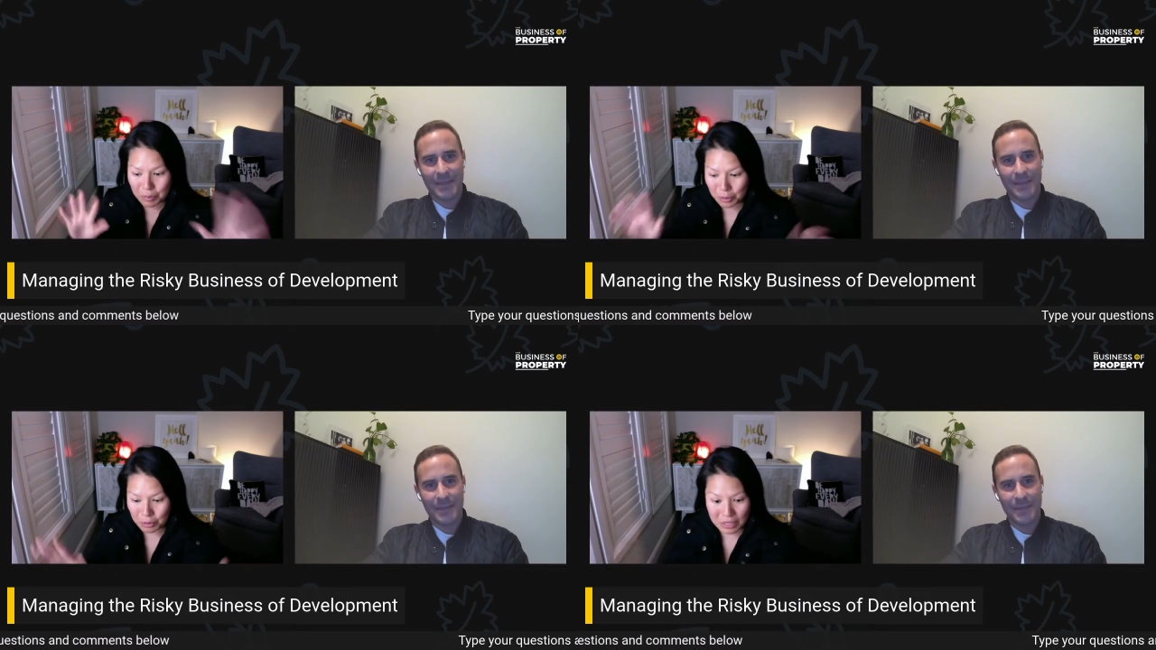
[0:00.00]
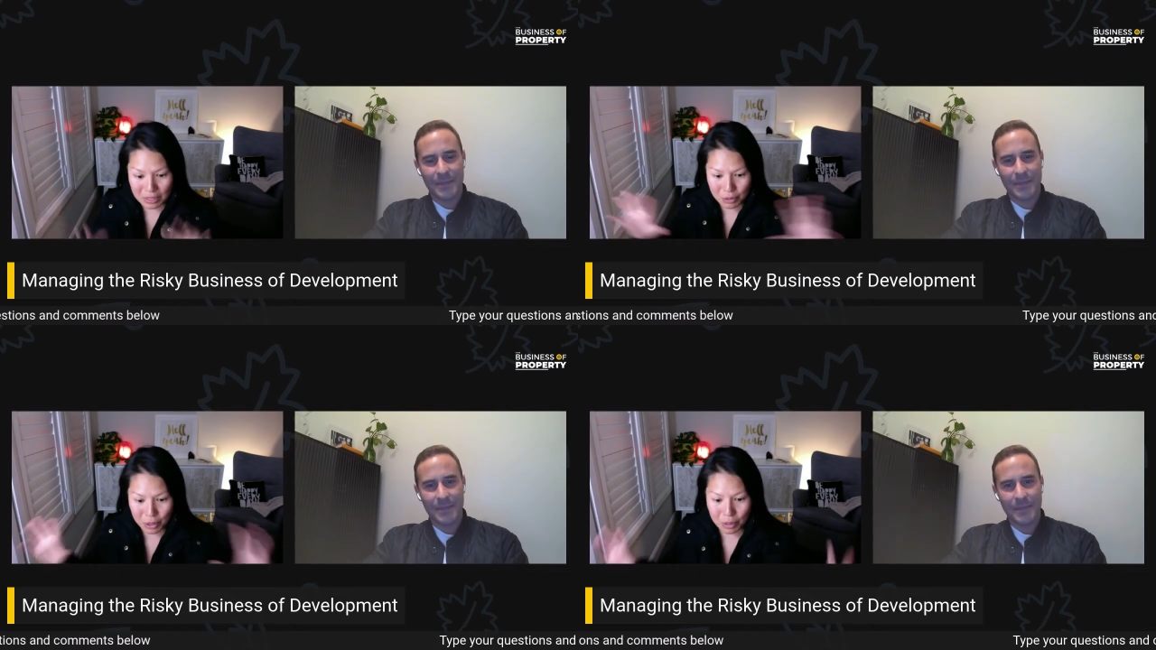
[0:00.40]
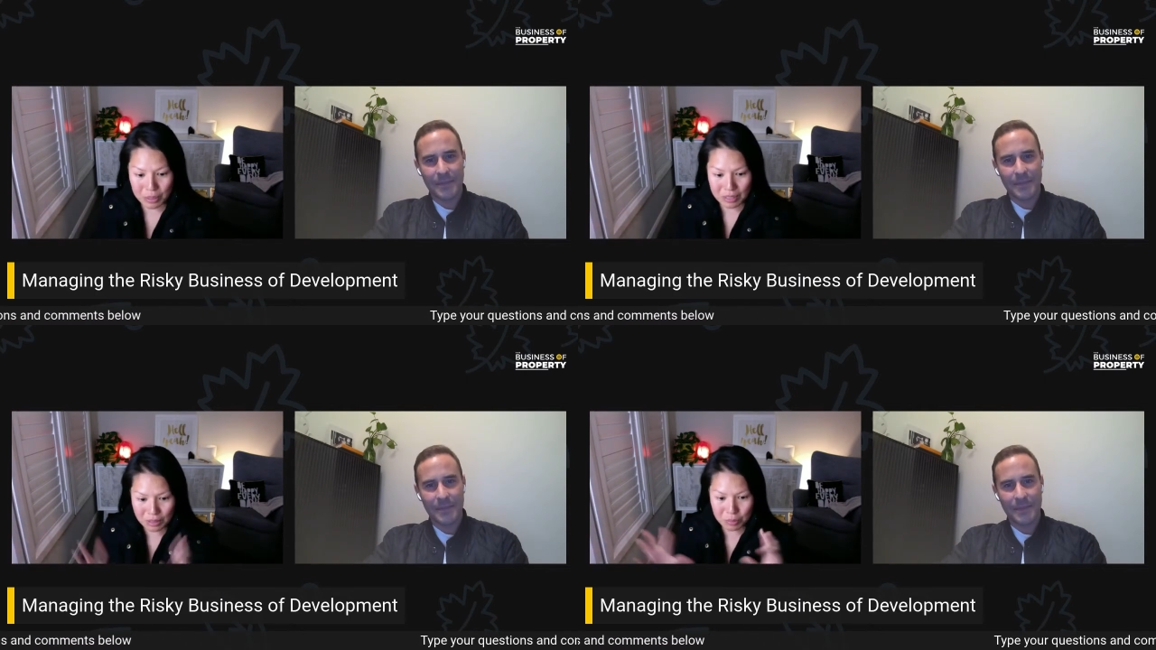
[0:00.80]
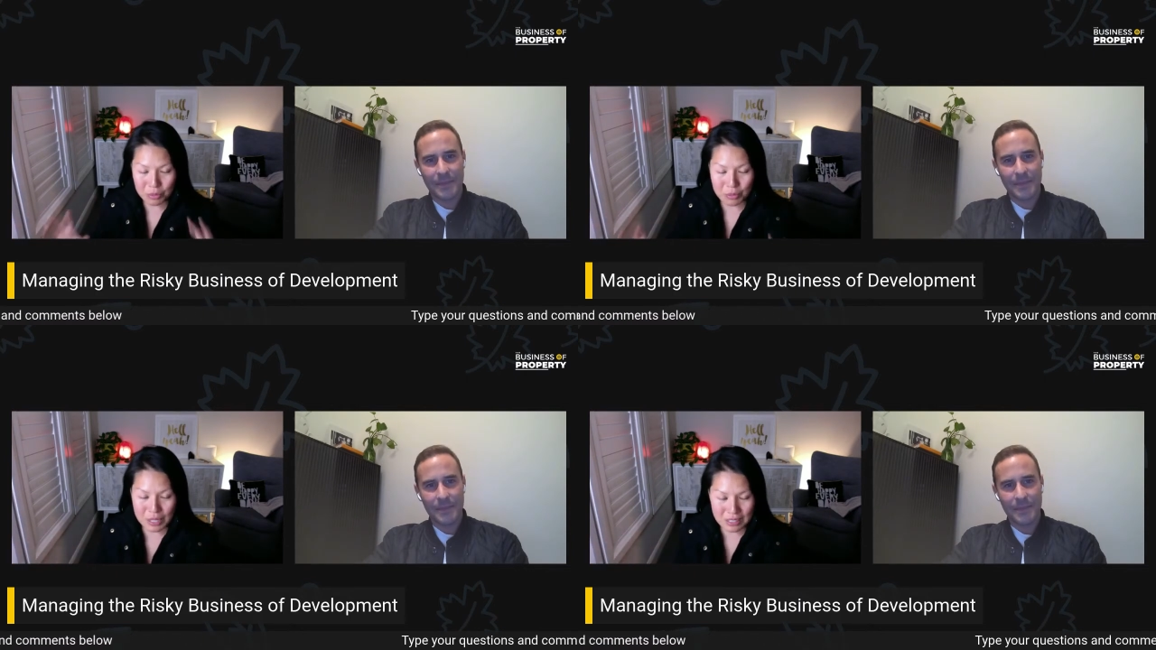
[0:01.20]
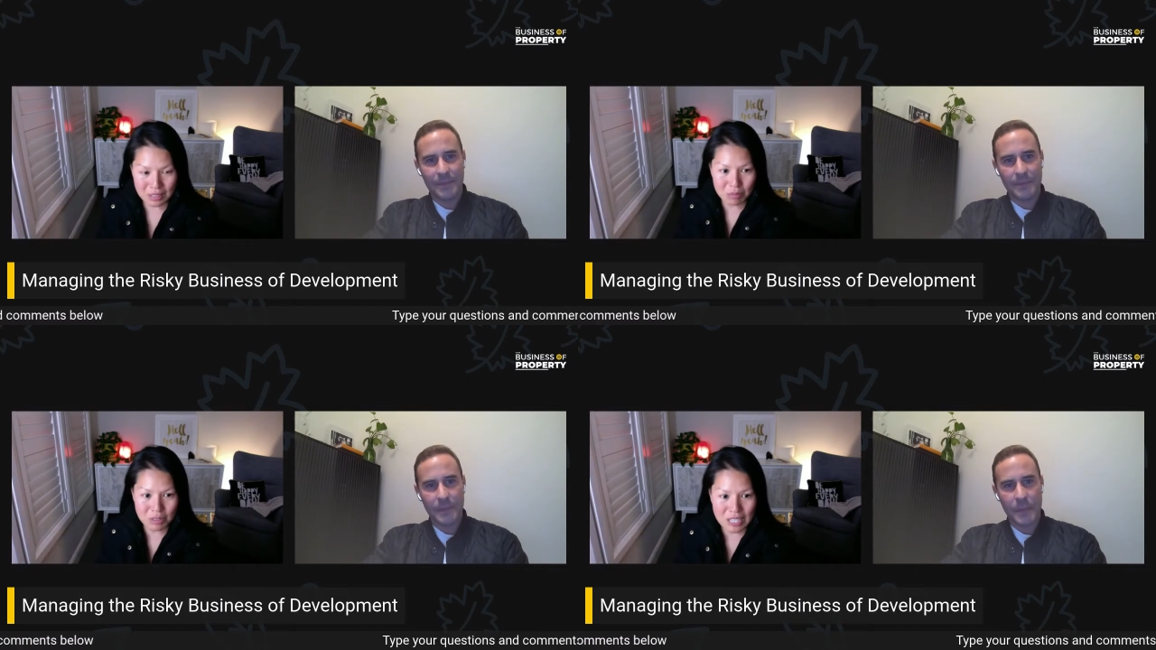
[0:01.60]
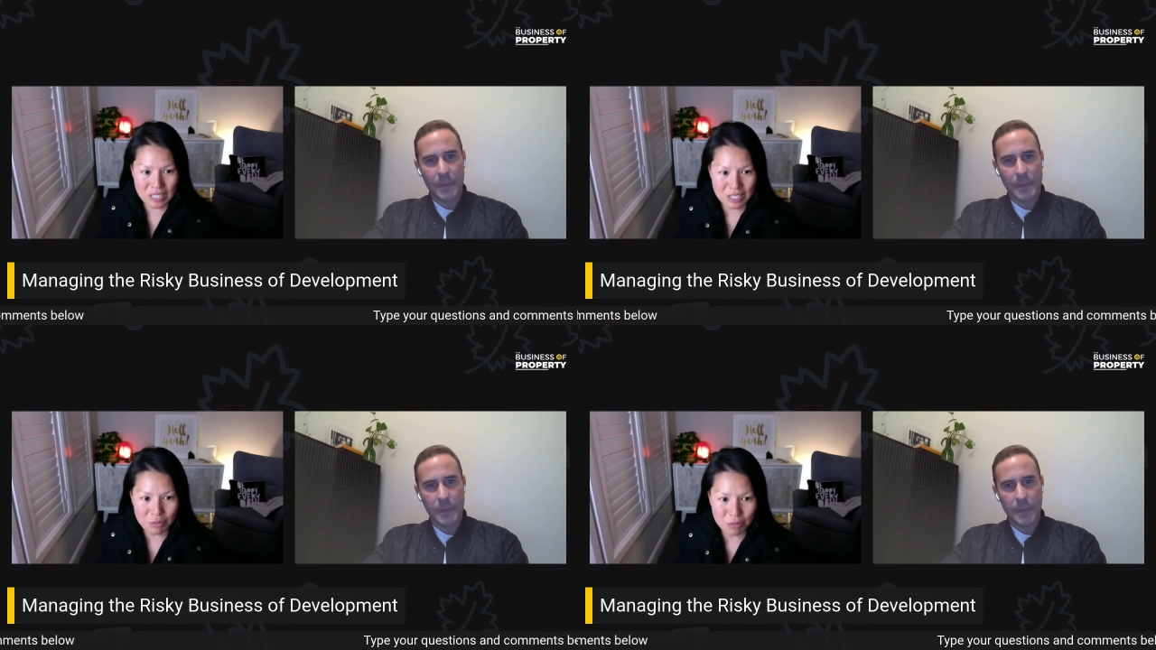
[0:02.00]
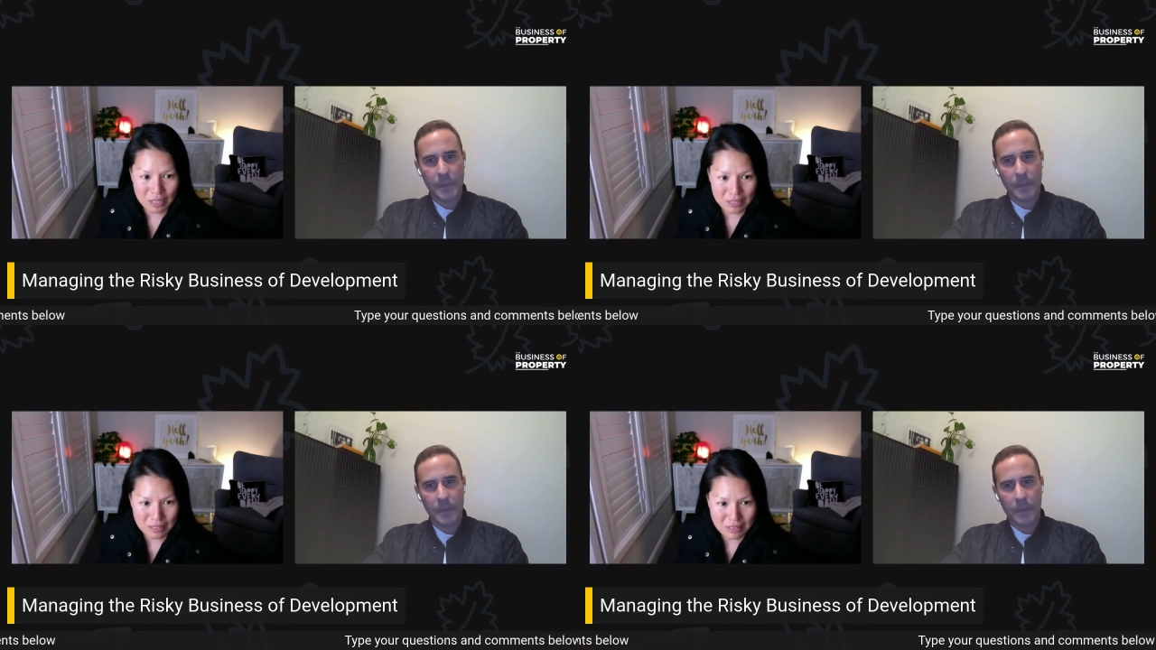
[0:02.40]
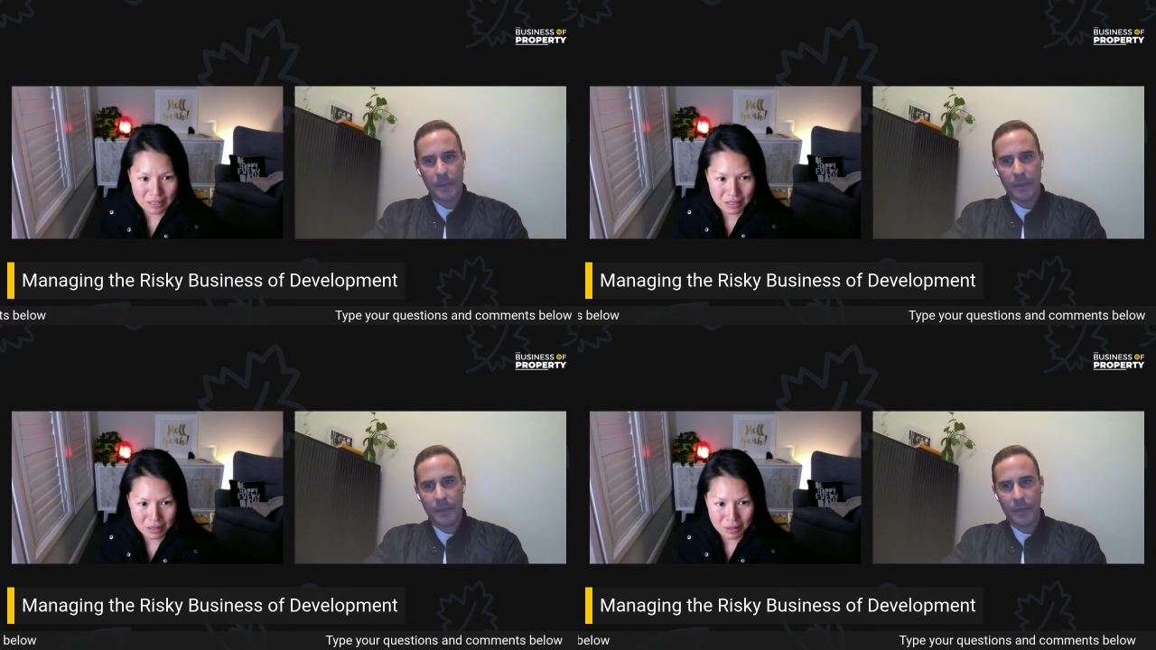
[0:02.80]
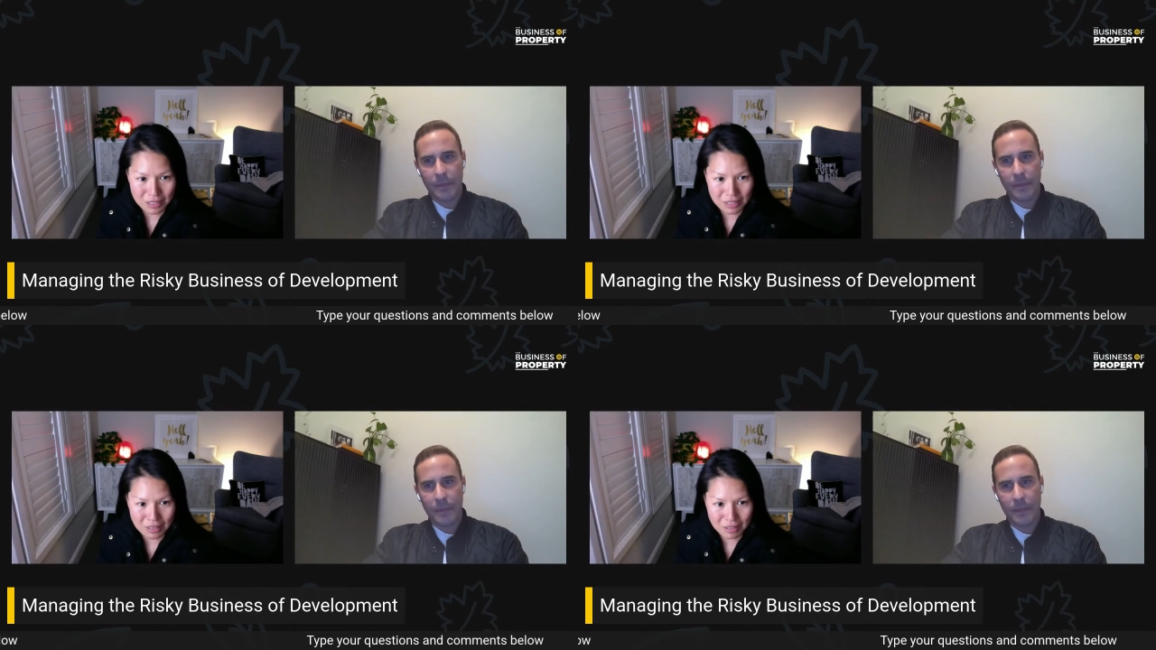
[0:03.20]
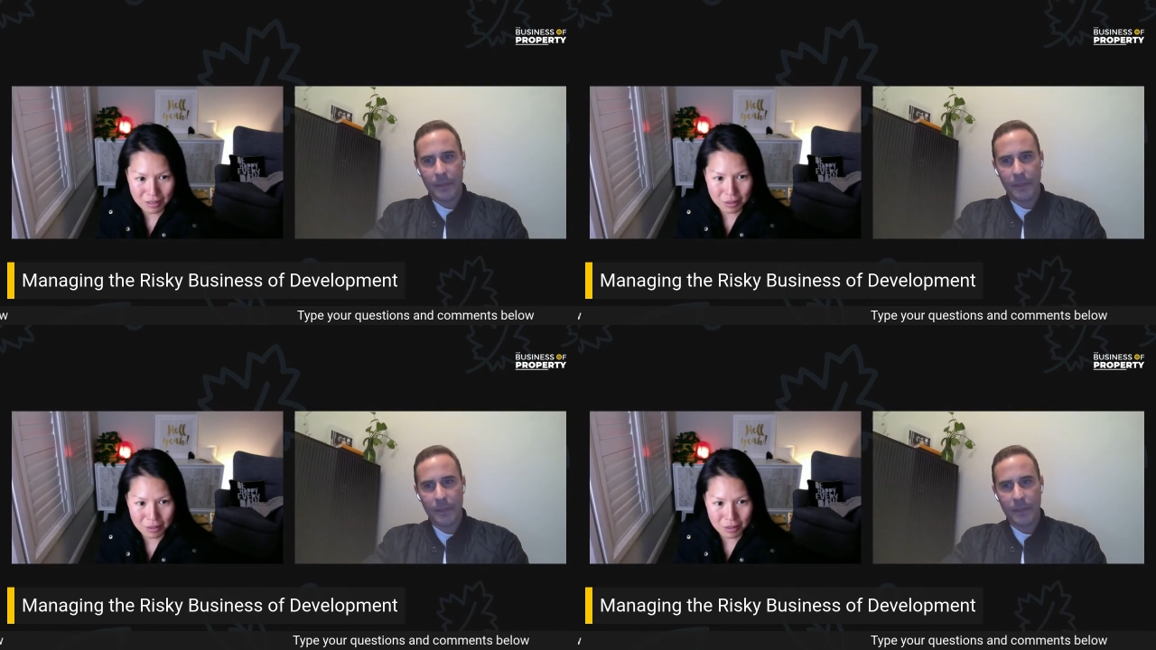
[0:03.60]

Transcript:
Speaker 1: you know leave comments or provide some sage advice you know in